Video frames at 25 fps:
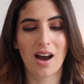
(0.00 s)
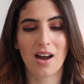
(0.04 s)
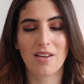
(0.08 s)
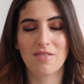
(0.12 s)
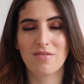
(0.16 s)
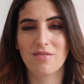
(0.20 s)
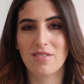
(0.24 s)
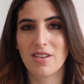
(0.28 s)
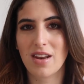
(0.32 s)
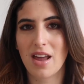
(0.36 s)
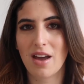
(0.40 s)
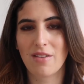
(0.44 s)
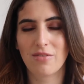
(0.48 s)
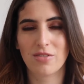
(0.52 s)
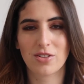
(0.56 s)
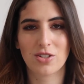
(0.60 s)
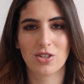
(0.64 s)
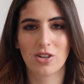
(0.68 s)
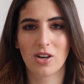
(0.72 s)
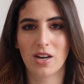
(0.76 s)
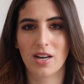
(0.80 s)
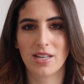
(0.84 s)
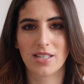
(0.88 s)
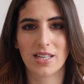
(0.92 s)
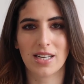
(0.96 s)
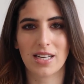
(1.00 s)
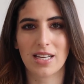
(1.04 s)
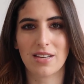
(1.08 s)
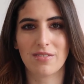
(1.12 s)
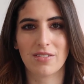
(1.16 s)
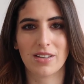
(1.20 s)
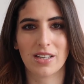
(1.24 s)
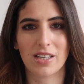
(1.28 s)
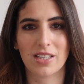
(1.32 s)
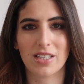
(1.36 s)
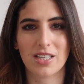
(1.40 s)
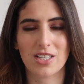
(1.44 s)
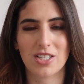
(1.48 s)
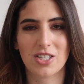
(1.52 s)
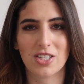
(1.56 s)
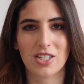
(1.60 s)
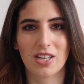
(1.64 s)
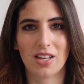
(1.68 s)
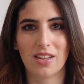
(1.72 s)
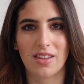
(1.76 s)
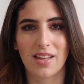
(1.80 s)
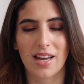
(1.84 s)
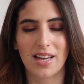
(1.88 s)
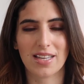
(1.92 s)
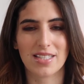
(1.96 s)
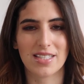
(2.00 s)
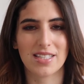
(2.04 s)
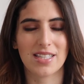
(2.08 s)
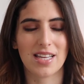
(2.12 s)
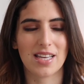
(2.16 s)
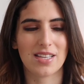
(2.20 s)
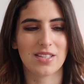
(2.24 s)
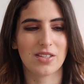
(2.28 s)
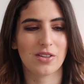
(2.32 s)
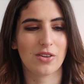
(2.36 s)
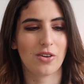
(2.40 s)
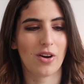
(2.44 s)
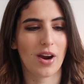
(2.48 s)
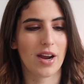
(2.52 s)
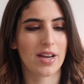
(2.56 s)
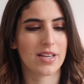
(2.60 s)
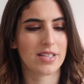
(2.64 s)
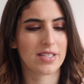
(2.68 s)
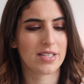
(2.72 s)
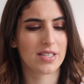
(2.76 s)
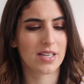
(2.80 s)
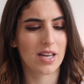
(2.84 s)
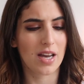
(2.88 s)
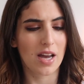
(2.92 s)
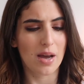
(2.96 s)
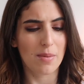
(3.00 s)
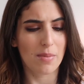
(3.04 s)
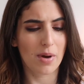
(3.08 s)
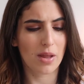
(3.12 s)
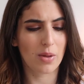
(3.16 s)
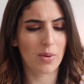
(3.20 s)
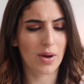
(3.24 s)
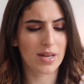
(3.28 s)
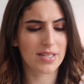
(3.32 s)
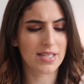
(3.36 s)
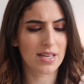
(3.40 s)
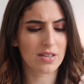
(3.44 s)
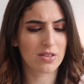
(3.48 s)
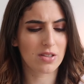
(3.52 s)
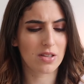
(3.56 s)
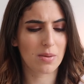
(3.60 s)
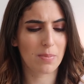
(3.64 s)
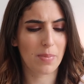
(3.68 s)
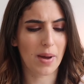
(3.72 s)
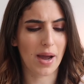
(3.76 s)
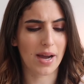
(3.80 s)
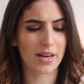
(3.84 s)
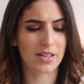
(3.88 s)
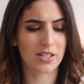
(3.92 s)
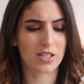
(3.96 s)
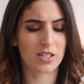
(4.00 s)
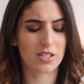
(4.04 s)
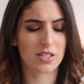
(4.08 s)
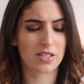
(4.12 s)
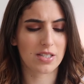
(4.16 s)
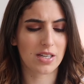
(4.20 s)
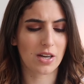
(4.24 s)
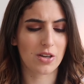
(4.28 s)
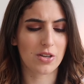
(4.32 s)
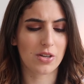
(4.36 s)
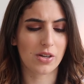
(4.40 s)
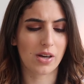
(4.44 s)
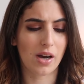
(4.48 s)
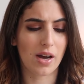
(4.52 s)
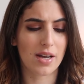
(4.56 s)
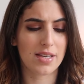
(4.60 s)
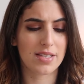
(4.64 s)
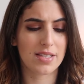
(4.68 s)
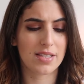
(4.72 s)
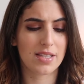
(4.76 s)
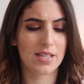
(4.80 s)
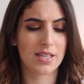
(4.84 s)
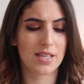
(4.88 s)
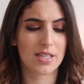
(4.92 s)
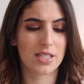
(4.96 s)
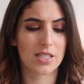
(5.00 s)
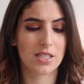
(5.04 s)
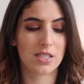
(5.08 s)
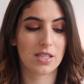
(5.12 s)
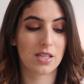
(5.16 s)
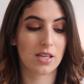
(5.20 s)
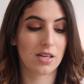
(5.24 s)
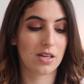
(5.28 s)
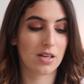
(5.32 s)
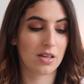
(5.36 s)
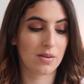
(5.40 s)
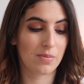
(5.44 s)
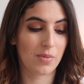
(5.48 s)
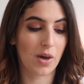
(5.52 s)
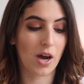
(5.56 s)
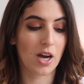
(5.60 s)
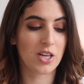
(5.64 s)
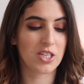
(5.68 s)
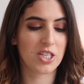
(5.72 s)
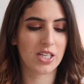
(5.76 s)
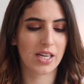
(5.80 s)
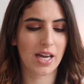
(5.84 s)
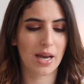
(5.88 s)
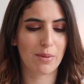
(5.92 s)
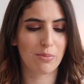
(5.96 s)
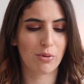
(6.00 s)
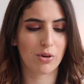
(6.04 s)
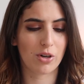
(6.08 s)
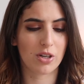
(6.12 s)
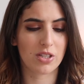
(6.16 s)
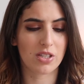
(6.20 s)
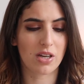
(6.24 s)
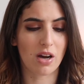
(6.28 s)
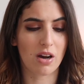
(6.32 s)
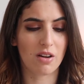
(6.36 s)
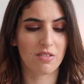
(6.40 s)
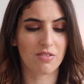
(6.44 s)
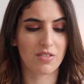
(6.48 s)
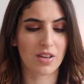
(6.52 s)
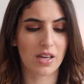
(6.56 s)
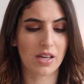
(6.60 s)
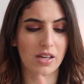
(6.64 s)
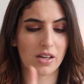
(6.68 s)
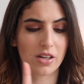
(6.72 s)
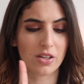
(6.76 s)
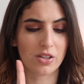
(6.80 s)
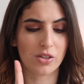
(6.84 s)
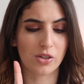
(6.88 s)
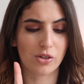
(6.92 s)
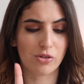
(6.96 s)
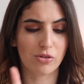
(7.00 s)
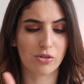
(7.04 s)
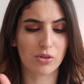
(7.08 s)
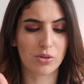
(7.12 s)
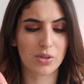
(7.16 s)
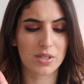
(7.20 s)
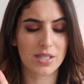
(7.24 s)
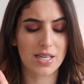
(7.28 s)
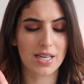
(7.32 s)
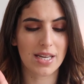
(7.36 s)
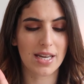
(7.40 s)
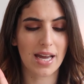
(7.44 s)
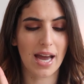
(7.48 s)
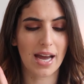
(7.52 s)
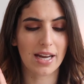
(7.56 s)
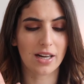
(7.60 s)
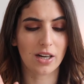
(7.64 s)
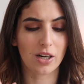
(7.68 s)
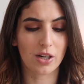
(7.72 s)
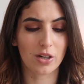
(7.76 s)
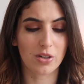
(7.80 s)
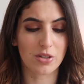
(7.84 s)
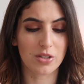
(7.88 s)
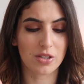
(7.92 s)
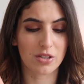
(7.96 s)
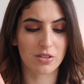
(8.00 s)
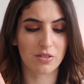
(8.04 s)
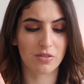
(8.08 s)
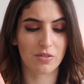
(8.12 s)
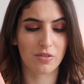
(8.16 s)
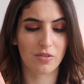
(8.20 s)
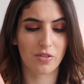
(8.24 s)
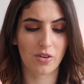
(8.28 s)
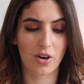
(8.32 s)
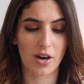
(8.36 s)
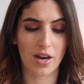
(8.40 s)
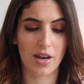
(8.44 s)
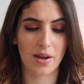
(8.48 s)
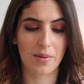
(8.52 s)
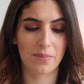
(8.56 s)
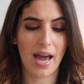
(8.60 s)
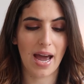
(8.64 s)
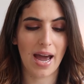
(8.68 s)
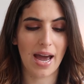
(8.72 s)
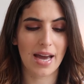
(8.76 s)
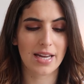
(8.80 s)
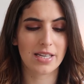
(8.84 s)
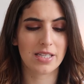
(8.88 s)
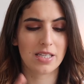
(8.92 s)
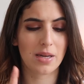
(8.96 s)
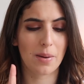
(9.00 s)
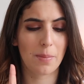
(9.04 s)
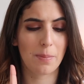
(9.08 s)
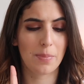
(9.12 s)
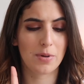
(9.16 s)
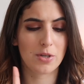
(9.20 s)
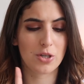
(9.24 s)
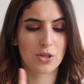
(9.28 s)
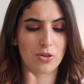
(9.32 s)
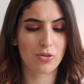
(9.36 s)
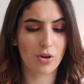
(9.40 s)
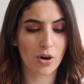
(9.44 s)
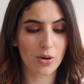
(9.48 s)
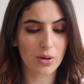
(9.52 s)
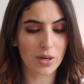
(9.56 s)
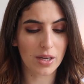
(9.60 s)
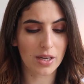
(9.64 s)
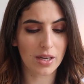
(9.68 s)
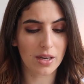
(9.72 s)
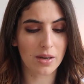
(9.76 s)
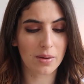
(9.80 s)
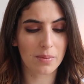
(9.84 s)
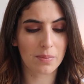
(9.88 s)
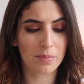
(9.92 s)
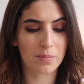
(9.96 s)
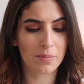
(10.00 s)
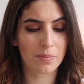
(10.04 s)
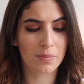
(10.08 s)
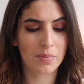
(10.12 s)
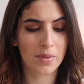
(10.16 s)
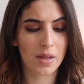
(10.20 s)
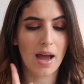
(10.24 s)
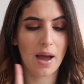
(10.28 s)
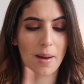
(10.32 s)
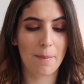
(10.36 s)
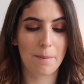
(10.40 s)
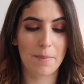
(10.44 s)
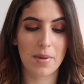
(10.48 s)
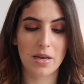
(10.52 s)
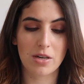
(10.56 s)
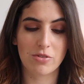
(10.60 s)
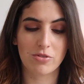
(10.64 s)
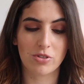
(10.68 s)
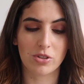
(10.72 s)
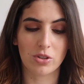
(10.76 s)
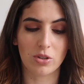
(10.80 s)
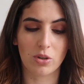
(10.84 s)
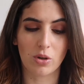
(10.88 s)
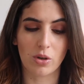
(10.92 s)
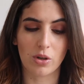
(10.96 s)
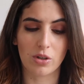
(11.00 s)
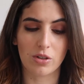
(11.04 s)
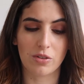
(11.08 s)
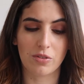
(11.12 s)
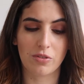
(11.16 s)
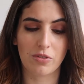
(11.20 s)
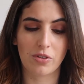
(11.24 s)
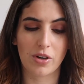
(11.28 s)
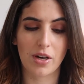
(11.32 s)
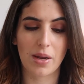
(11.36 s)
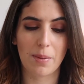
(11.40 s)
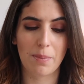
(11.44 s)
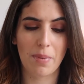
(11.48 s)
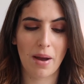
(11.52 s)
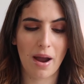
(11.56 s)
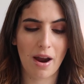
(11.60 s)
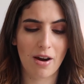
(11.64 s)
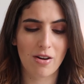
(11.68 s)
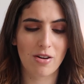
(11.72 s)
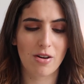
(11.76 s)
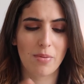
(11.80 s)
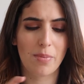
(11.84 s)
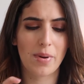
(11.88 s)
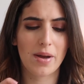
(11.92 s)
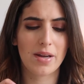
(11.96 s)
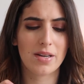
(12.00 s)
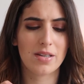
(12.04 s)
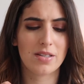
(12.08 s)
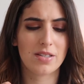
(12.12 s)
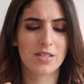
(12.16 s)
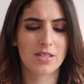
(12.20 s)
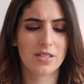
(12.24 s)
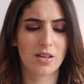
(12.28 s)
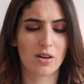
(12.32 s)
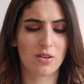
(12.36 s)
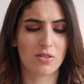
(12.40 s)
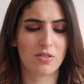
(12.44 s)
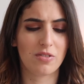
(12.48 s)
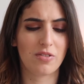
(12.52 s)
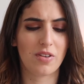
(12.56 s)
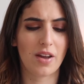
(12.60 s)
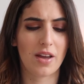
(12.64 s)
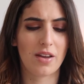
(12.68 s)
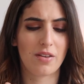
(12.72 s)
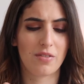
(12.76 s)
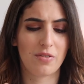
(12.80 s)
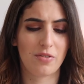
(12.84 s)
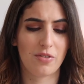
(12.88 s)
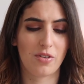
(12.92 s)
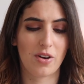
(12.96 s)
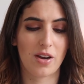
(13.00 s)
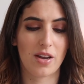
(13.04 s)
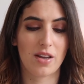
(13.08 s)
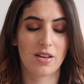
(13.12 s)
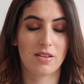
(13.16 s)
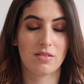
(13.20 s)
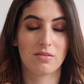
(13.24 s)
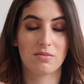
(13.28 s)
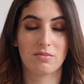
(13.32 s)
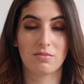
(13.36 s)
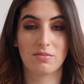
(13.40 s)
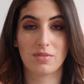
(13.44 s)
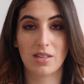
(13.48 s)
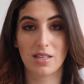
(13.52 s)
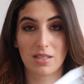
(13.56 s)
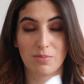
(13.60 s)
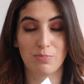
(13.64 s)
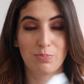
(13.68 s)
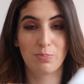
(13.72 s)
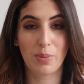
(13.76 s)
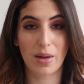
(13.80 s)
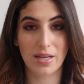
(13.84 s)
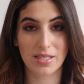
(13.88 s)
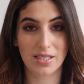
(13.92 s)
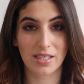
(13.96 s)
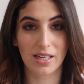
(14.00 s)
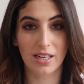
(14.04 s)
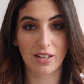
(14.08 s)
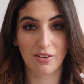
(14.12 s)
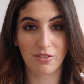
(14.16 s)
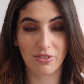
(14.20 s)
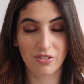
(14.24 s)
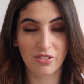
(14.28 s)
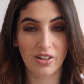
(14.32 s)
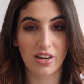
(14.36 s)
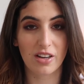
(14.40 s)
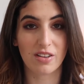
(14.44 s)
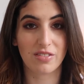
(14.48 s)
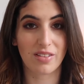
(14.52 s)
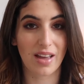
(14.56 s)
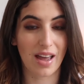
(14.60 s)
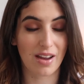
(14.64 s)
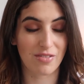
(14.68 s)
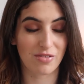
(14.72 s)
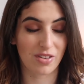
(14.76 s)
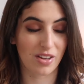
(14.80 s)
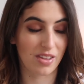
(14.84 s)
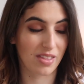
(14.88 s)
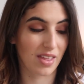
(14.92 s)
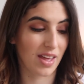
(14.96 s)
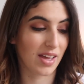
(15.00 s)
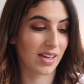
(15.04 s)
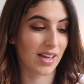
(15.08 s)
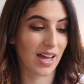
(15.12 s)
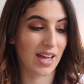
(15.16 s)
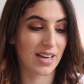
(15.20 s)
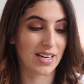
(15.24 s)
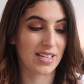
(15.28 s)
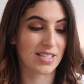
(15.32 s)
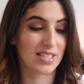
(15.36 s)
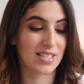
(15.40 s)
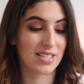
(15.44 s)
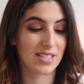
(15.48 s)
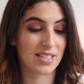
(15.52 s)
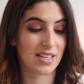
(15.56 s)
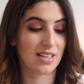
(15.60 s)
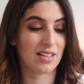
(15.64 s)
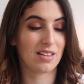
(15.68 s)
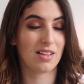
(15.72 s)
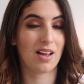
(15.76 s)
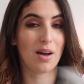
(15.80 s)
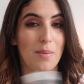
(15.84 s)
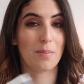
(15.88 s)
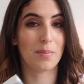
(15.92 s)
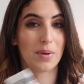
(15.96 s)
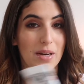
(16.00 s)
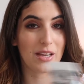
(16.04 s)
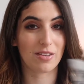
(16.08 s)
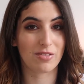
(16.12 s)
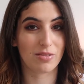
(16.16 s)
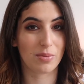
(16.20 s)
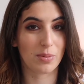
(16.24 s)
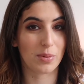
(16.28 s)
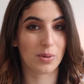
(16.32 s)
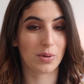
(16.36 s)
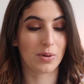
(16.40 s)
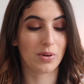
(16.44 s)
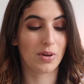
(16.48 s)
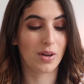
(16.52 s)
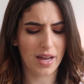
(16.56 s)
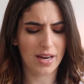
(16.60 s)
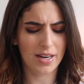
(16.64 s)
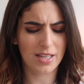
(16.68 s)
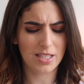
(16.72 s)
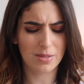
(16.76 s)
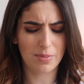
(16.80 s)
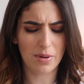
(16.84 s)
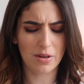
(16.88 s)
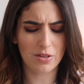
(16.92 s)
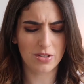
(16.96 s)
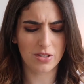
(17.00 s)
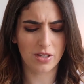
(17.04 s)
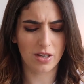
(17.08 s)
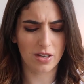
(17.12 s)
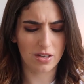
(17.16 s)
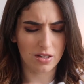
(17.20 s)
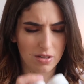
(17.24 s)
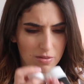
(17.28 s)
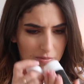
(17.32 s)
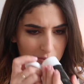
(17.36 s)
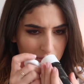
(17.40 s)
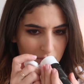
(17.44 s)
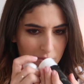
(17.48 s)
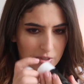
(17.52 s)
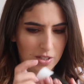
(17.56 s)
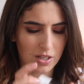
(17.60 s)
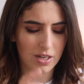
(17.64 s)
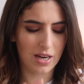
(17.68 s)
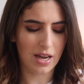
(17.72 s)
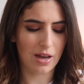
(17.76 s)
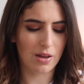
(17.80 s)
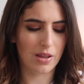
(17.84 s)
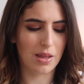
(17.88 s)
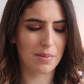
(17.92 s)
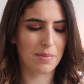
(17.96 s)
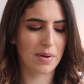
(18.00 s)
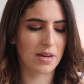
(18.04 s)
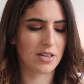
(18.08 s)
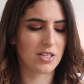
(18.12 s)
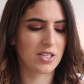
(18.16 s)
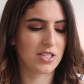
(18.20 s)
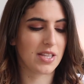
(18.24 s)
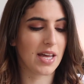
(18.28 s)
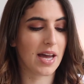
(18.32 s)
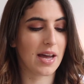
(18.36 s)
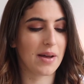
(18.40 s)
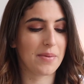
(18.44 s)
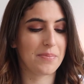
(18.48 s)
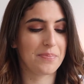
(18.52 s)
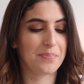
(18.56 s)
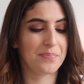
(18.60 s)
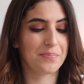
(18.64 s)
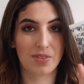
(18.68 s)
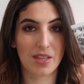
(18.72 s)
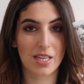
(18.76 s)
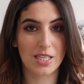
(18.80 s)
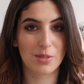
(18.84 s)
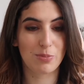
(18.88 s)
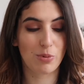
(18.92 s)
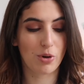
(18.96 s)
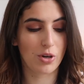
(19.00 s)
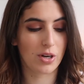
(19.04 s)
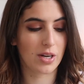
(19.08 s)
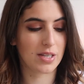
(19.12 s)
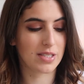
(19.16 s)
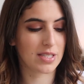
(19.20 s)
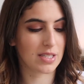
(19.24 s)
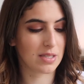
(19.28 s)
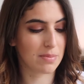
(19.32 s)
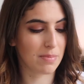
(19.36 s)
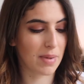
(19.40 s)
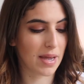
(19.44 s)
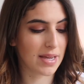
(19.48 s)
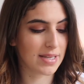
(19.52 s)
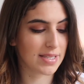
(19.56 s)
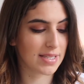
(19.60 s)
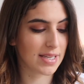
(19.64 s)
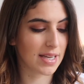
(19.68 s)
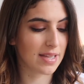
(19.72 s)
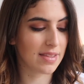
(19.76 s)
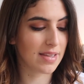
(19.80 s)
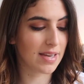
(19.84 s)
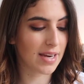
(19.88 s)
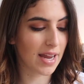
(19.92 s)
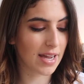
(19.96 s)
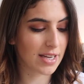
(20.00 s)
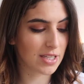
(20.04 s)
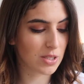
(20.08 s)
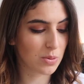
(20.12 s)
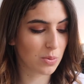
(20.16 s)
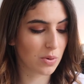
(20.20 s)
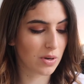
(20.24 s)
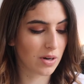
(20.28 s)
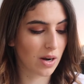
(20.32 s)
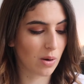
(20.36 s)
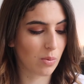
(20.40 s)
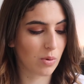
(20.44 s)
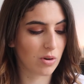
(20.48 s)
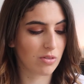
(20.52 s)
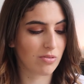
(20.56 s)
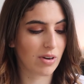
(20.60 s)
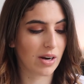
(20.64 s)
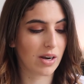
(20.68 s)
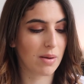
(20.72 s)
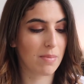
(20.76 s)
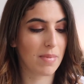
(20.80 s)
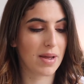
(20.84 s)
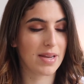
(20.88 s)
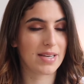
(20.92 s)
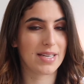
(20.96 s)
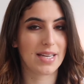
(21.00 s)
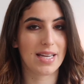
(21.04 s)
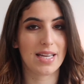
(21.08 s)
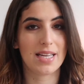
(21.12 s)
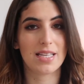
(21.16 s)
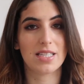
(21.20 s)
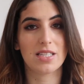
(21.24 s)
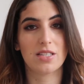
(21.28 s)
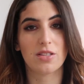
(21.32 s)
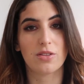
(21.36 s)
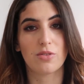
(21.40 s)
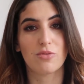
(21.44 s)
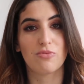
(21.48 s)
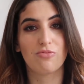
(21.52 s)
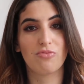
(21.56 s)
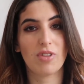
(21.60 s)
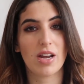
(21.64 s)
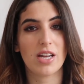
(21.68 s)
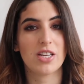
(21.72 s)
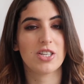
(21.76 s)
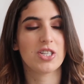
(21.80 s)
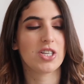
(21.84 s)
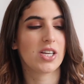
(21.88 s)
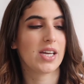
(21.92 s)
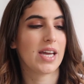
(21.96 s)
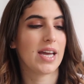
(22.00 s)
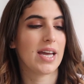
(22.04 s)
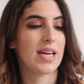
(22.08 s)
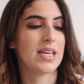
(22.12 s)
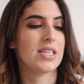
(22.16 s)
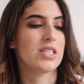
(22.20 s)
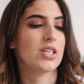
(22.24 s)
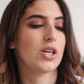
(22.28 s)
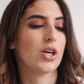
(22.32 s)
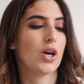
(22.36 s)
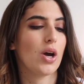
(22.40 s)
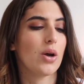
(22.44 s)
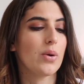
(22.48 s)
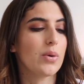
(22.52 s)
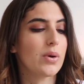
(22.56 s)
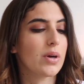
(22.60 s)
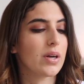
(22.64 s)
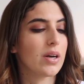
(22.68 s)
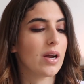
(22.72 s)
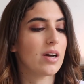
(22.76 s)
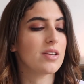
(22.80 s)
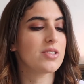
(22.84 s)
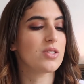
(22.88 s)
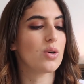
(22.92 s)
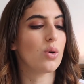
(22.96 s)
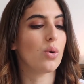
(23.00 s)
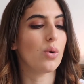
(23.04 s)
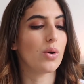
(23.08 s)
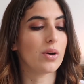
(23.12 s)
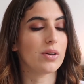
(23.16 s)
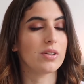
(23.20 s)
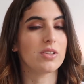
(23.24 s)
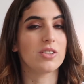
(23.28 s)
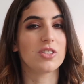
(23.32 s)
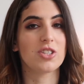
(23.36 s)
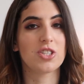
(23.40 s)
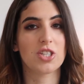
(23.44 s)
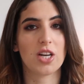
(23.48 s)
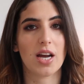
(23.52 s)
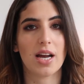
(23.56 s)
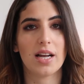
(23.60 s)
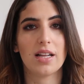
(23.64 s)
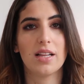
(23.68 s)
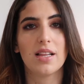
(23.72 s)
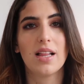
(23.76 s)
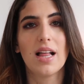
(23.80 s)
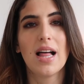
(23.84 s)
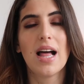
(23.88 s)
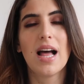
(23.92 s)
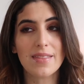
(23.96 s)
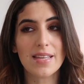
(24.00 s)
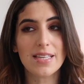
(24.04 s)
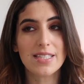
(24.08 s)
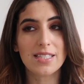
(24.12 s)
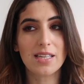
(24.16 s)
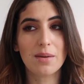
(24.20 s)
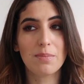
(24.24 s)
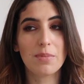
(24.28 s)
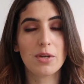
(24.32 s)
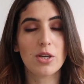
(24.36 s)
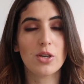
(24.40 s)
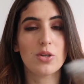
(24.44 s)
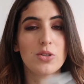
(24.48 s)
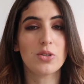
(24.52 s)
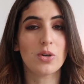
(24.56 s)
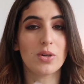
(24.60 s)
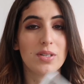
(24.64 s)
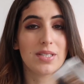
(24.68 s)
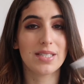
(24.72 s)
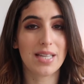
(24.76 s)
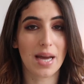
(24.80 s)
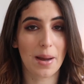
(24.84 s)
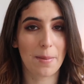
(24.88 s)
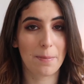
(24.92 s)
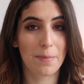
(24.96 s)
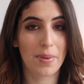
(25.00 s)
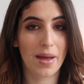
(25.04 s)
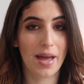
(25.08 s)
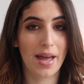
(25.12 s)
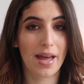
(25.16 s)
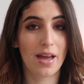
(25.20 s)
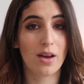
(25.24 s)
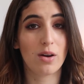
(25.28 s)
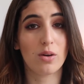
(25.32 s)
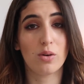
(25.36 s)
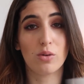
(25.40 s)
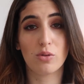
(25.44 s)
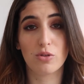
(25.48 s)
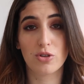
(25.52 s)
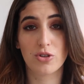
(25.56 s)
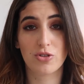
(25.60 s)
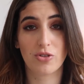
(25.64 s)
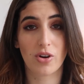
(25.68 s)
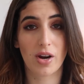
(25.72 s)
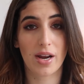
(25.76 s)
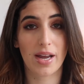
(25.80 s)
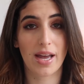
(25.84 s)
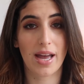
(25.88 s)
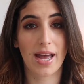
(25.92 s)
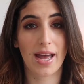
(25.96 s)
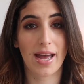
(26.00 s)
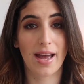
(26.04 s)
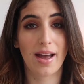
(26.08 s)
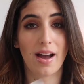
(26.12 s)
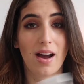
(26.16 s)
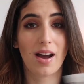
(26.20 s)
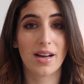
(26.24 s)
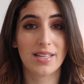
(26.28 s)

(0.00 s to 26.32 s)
I've never tried a leave-in conditioner that is this great. By the way, it says on the back, just to tell you guys, this the I G K products are vegan, cruelty and gluten-free, and petroleum and mineral oil-free, paraben, sulfate-free. It's basically free of everything, and it's still unbelievable, and it smells good. Don't know how they manage that. This product is amazing. The next one I want to recommend is the Rich Kid Coconut Oil Gel. This can be used on damp hair or dry hair.